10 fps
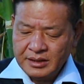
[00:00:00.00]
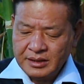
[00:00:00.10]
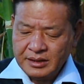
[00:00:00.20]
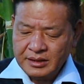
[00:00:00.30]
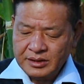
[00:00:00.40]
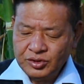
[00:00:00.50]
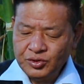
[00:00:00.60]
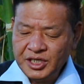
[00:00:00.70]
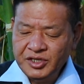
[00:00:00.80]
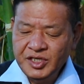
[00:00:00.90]

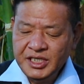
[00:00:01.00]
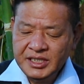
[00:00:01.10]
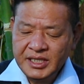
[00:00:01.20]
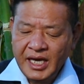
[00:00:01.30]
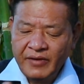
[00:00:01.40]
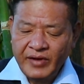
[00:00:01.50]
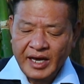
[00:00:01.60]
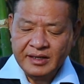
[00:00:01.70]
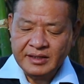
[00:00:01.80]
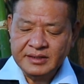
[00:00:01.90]
to increase their
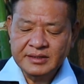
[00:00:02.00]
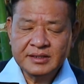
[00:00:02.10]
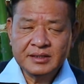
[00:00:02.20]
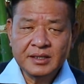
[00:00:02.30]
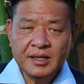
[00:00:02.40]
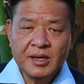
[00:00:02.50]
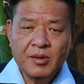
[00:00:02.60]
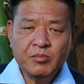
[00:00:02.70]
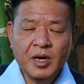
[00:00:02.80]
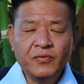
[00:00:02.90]
awareness,
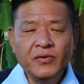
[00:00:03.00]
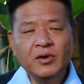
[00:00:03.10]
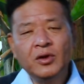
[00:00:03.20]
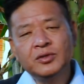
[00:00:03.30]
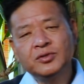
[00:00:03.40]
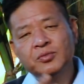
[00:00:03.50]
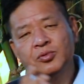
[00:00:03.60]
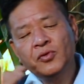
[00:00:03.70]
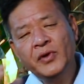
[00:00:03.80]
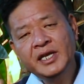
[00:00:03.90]
but we'll also
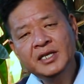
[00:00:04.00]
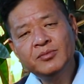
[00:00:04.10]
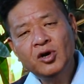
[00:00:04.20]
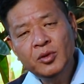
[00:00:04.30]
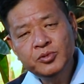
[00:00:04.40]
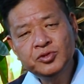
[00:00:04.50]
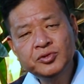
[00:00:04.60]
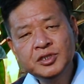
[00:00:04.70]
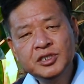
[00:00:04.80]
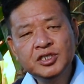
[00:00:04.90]
provide them
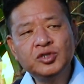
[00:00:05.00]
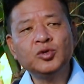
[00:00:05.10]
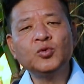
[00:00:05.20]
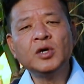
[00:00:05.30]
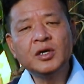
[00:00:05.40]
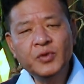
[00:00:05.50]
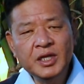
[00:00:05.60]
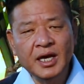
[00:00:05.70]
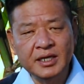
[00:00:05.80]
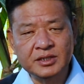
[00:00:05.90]
opportunities to work
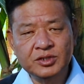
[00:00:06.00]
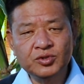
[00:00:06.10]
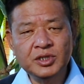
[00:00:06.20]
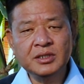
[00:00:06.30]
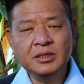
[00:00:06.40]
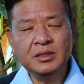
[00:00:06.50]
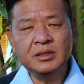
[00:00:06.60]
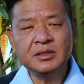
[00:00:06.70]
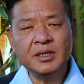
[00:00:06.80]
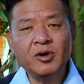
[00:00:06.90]
with us during
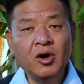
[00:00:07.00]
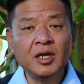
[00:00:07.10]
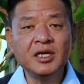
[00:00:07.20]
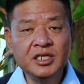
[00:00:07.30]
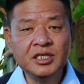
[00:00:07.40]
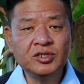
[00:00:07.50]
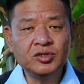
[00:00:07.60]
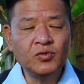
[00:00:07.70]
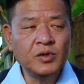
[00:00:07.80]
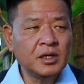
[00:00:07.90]
the summer holidays
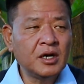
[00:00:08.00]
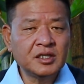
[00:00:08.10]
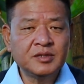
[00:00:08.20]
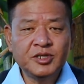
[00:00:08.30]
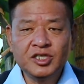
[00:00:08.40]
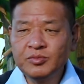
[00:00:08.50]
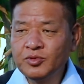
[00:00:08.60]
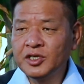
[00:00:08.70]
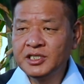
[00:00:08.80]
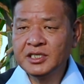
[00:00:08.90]
to work on special
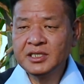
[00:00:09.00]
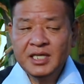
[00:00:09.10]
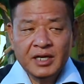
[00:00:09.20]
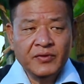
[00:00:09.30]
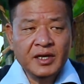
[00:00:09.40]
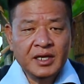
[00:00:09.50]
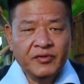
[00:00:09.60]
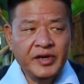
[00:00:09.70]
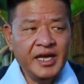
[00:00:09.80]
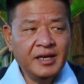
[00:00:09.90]
projects that will
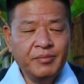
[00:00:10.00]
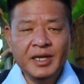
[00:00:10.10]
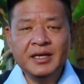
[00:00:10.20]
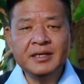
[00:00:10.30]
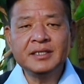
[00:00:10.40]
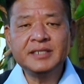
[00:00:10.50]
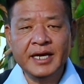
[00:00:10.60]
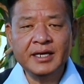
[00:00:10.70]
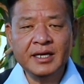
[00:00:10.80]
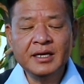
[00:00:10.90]
create better
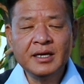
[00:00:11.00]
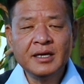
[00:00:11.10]
understanding